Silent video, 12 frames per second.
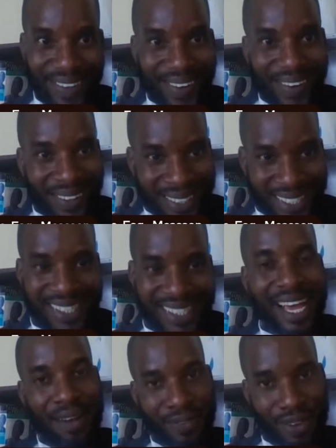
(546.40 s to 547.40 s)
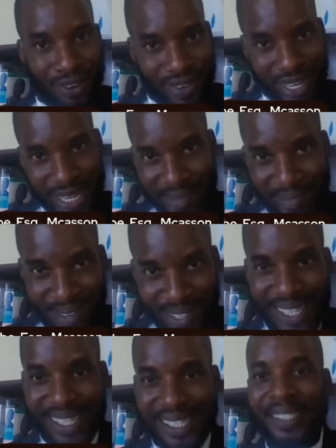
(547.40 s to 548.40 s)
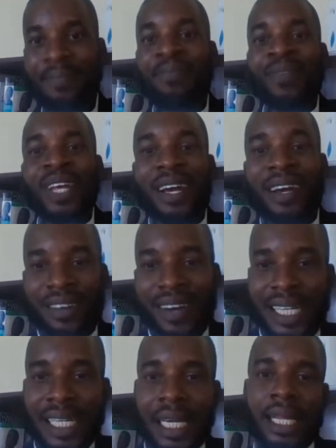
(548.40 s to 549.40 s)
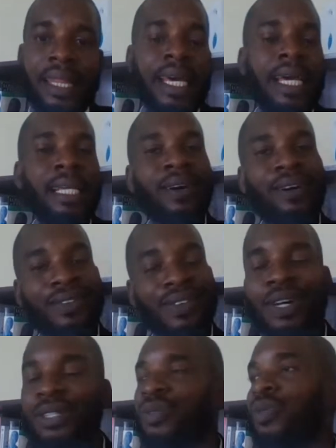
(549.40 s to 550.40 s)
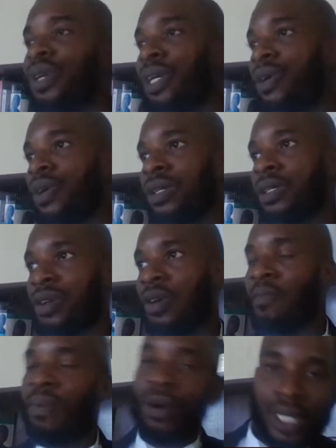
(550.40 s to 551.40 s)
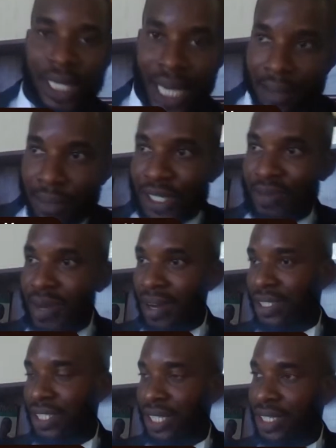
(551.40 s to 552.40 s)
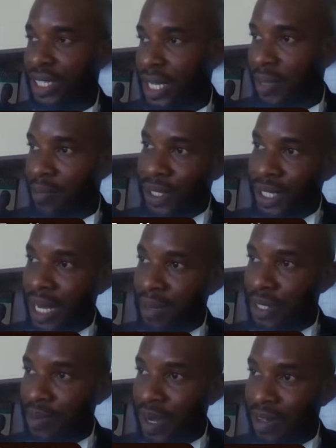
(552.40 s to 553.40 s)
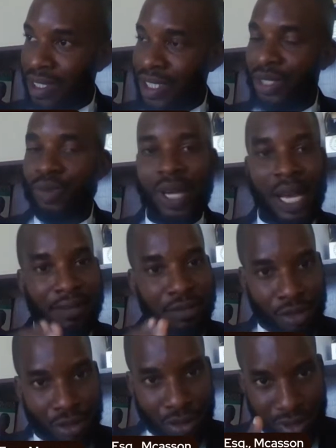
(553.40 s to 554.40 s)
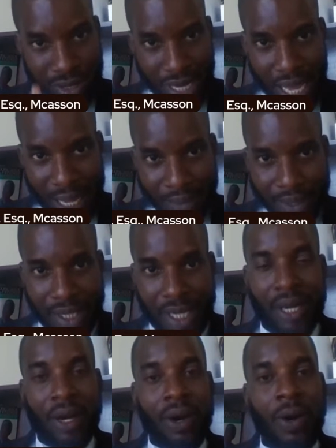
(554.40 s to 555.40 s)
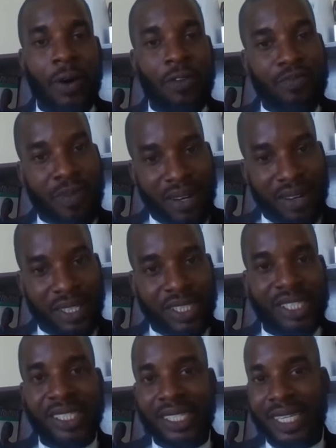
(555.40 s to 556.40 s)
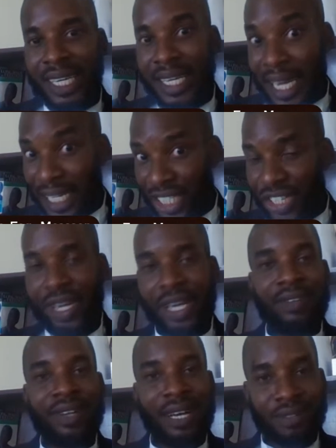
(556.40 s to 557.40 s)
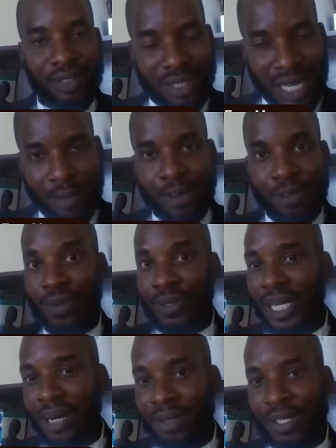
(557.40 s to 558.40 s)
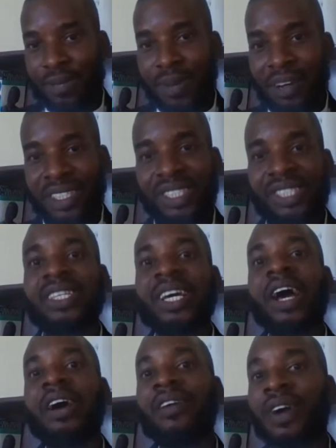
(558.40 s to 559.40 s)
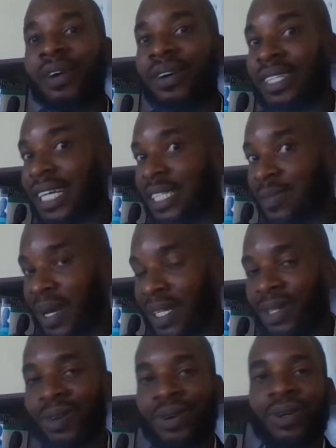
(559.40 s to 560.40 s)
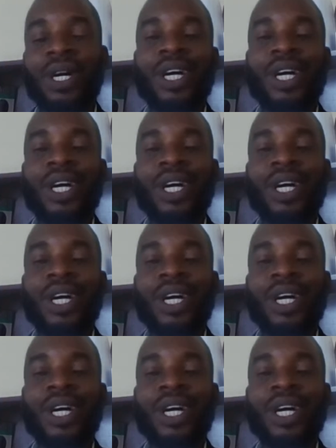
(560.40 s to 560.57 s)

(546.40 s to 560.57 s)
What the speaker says: all these are very important, right? Then, of course, we go to polygamous marriages, and in polygamous marriages, we have two types of marriages in Nigeria. We have two types of polygamous marriages recognized by the law.